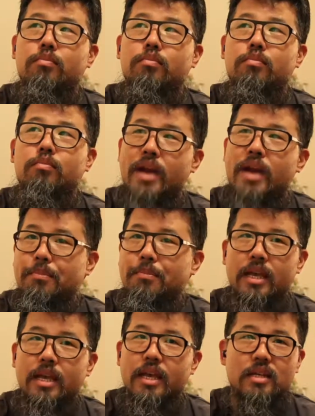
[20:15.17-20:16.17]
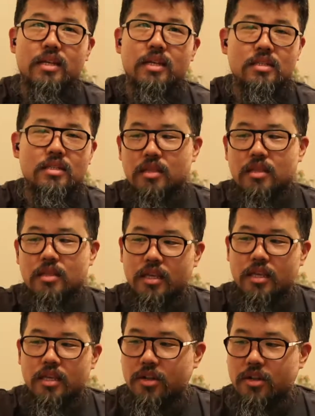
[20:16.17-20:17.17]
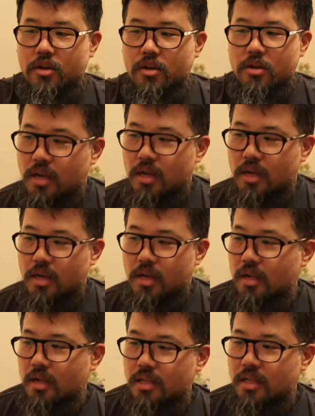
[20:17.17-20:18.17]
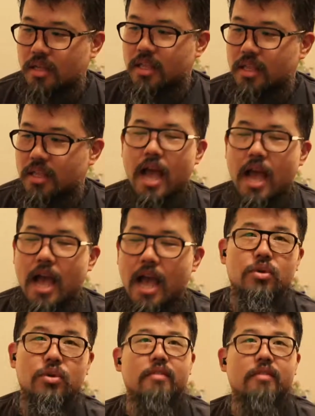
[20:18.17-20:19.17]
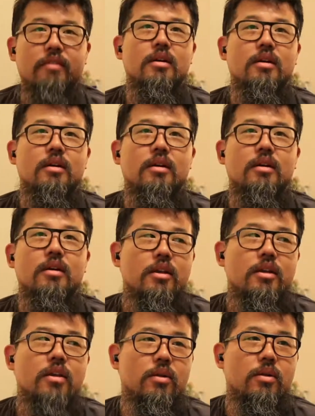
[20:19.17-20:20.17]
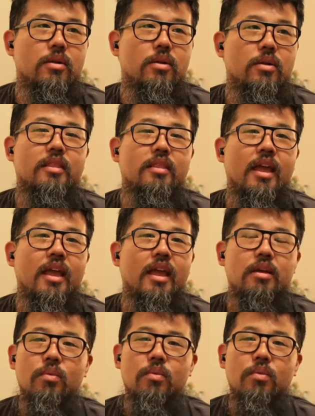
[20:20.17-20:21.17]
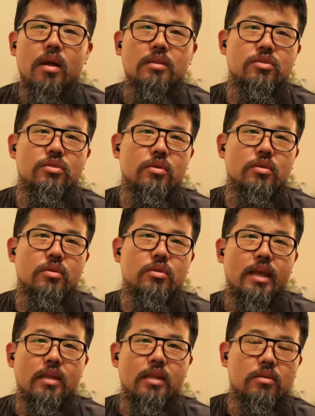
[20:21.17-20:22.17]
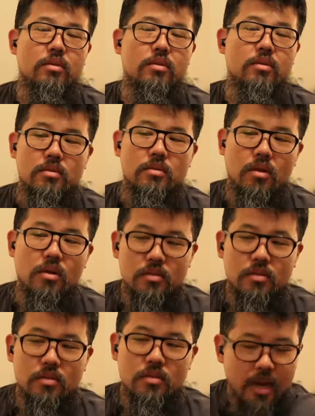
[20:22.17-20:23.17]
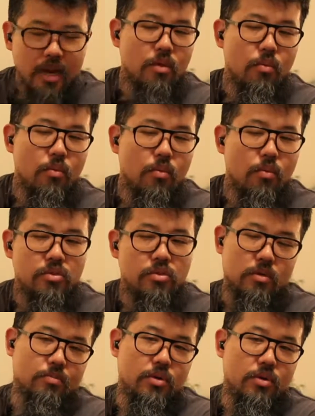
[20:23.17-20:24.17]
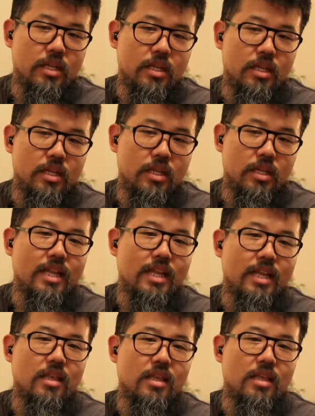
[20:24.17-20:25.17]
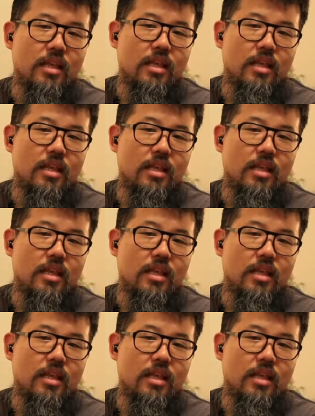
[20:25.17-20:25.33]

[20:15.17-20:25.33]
Brad Pitt and his studly studly abs or whatever, They're the ones who are so they're the ones who are they're setting the